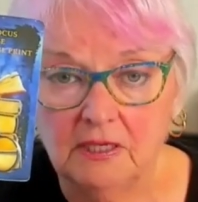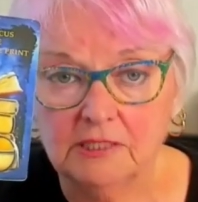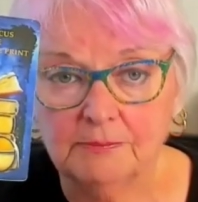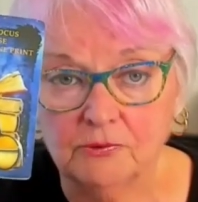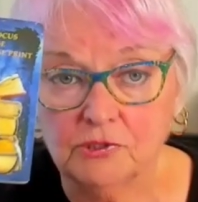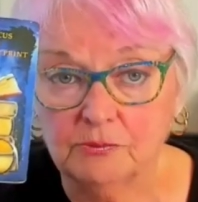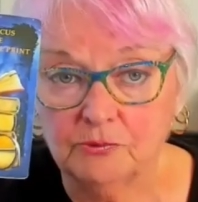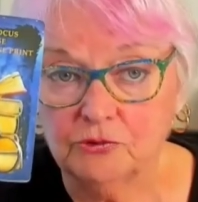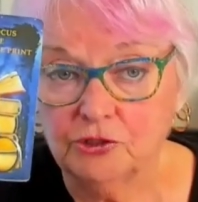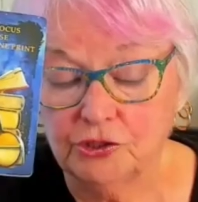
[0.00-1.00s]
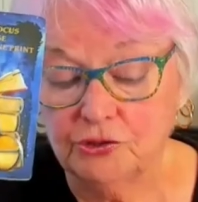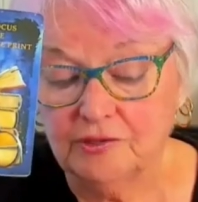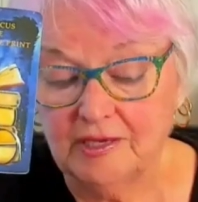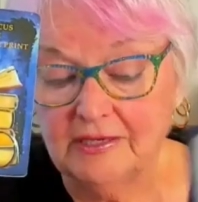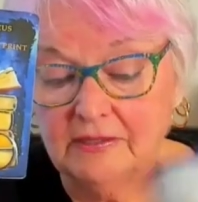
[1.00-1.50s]
it's possible to do
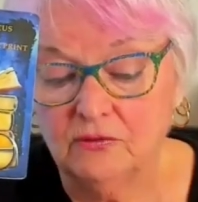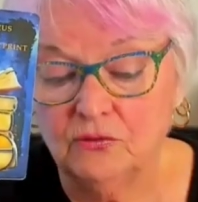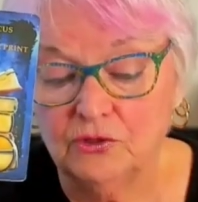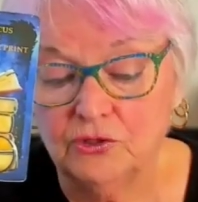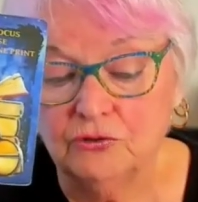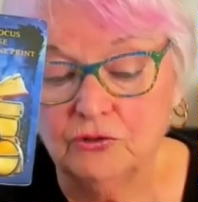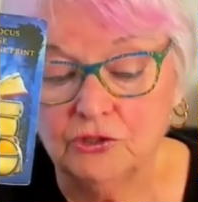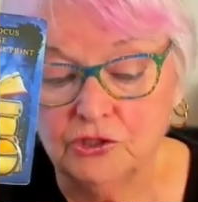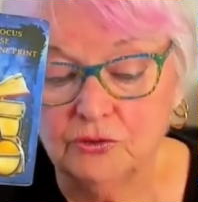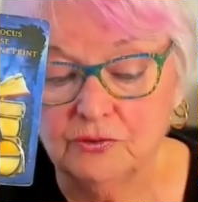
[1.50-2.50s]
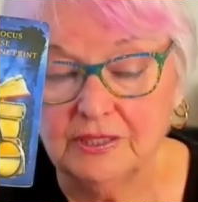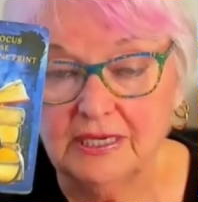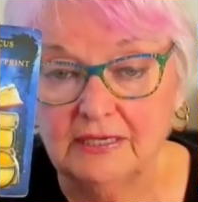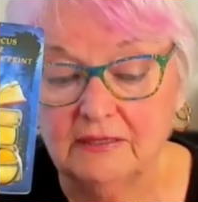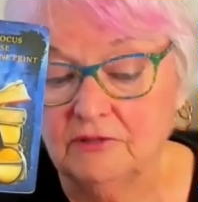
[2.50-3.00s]
that, or you could do it
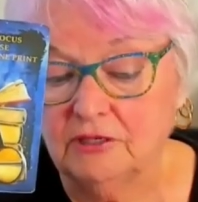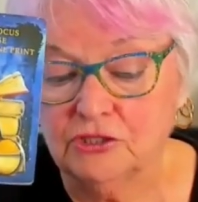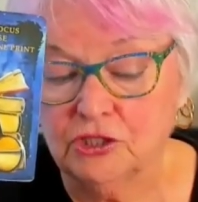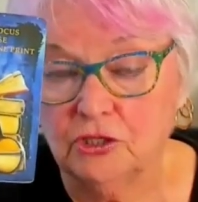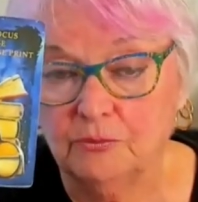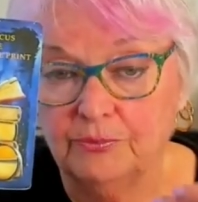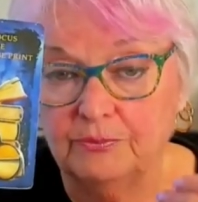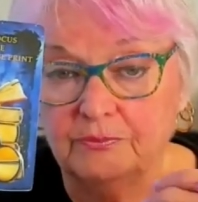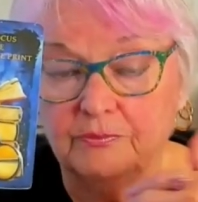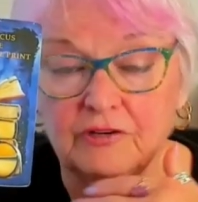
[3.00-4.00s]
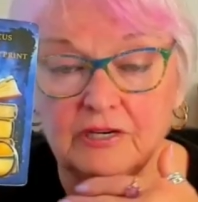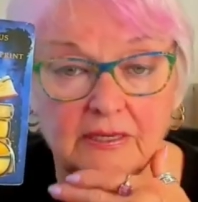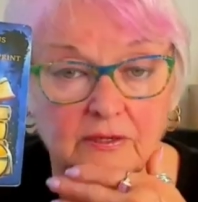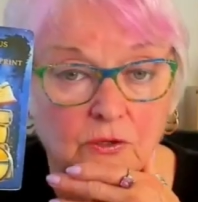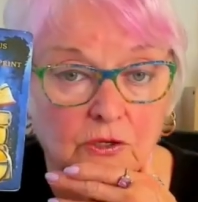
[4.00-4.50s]
and it's going to
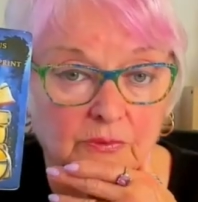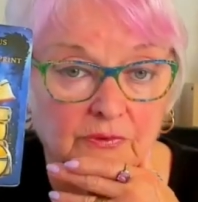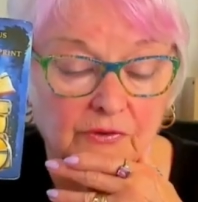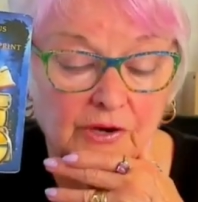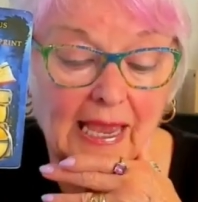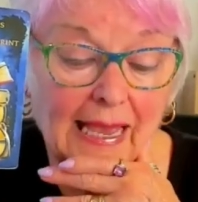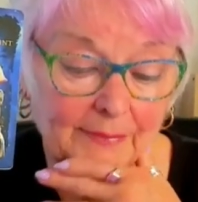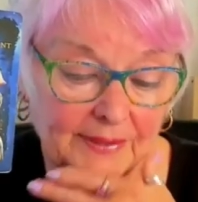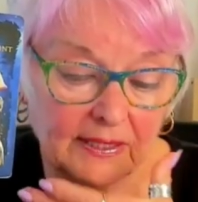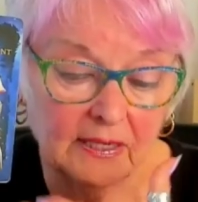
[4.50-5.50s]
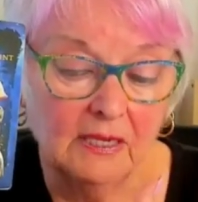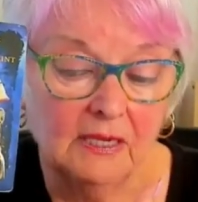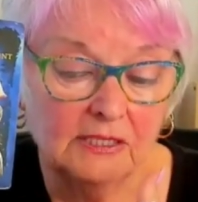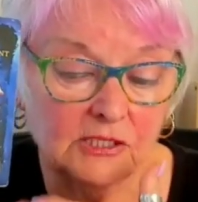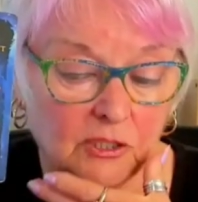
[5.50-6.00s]
really, you're going to be very happy.
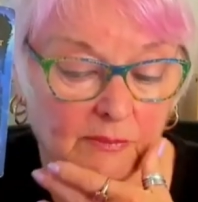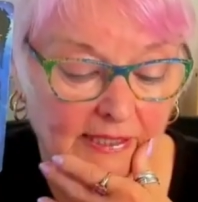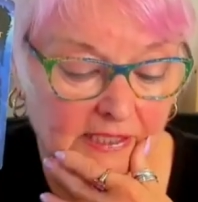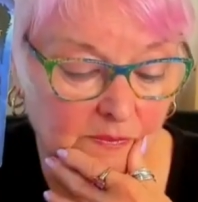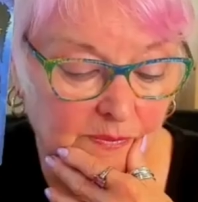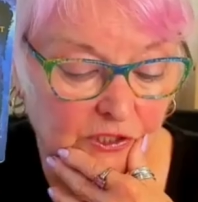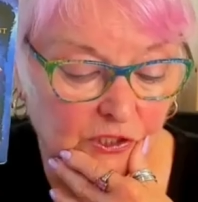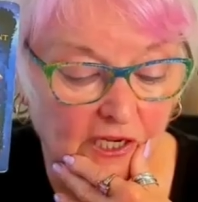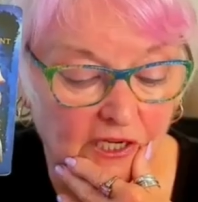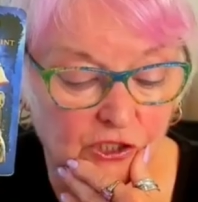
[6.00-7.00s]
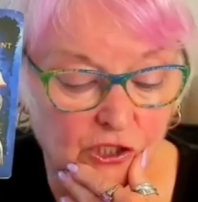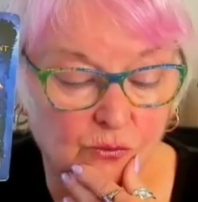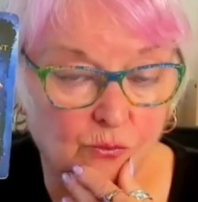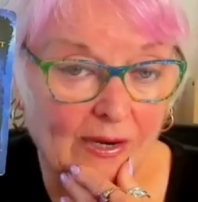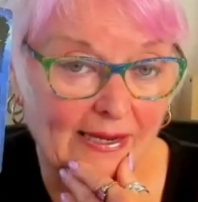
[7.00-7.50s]
It's going to make some big changes
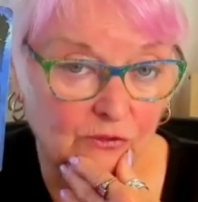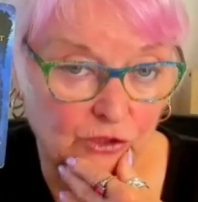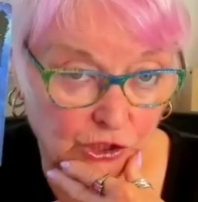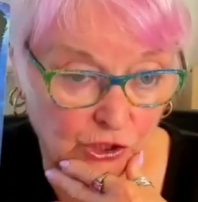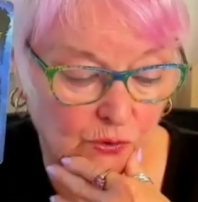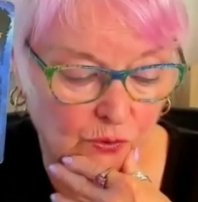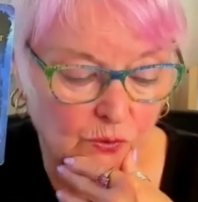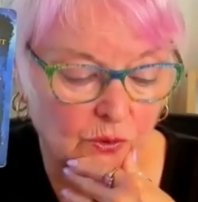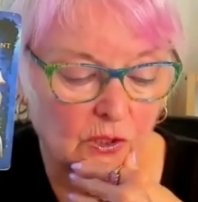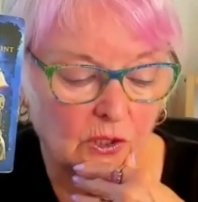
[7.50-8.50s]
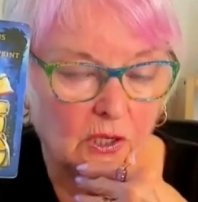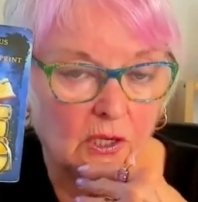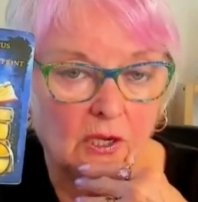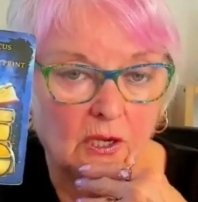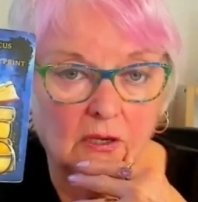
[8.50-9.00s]
around you
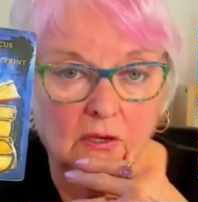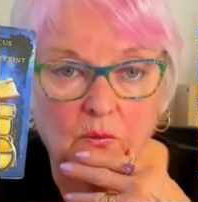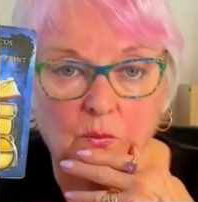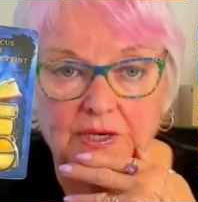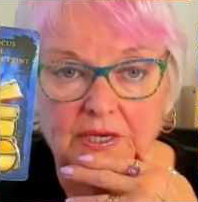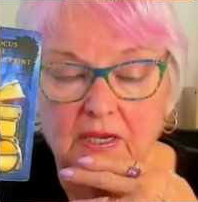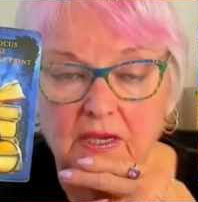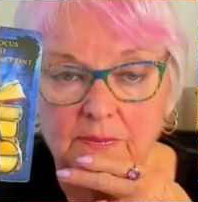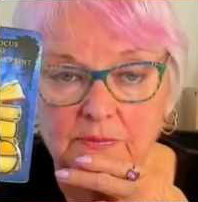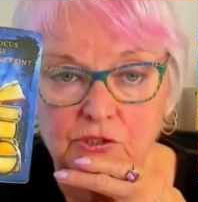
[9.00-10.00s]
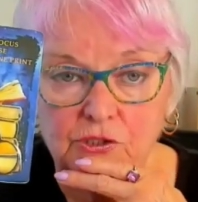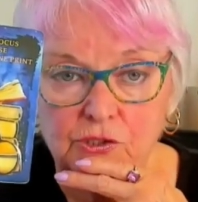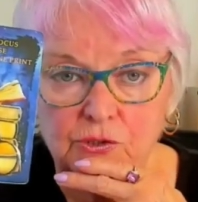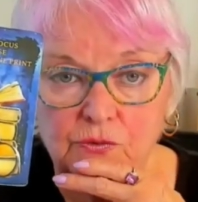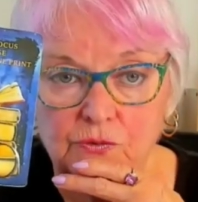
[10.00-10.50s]
when it comes
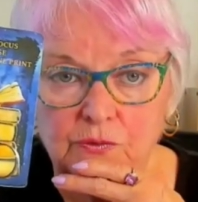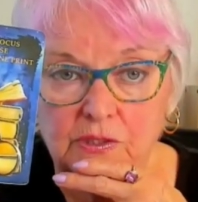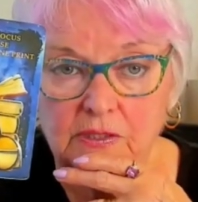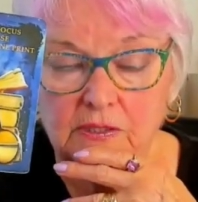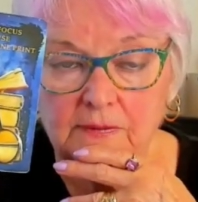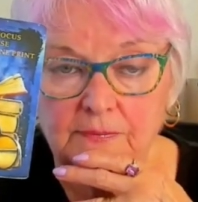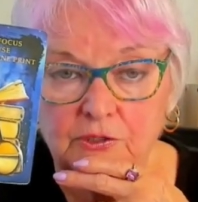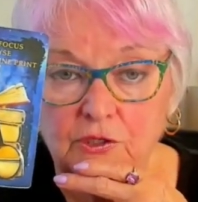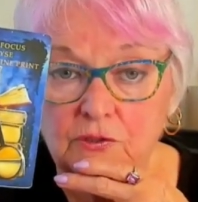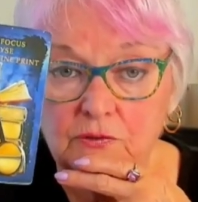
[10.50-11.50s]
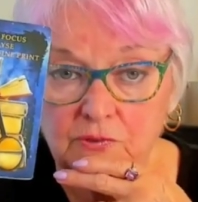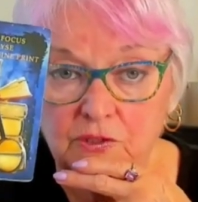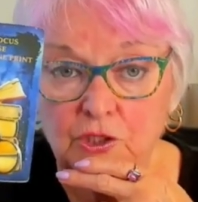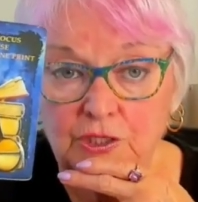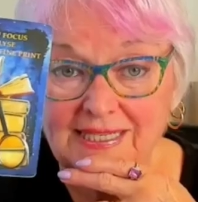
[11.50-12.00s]
to,
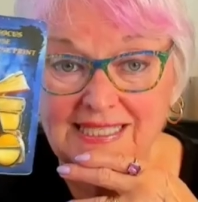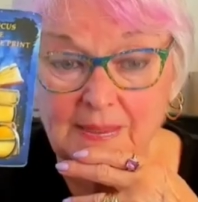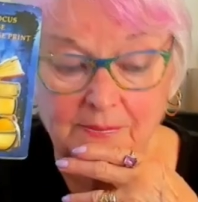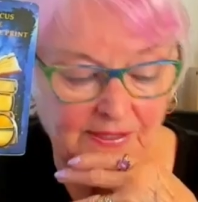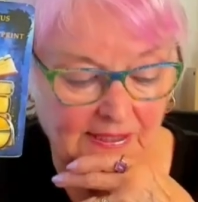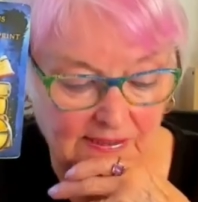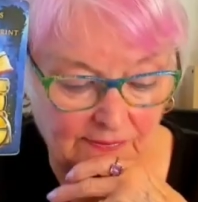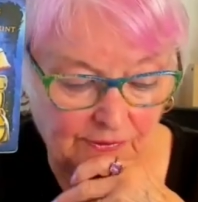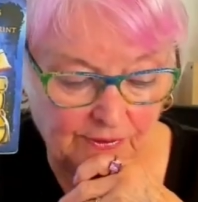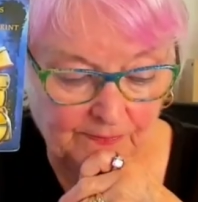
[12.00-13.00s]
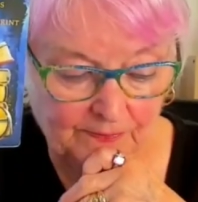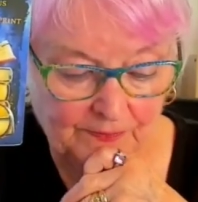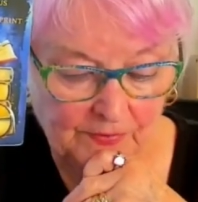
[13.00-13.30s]
learning something different.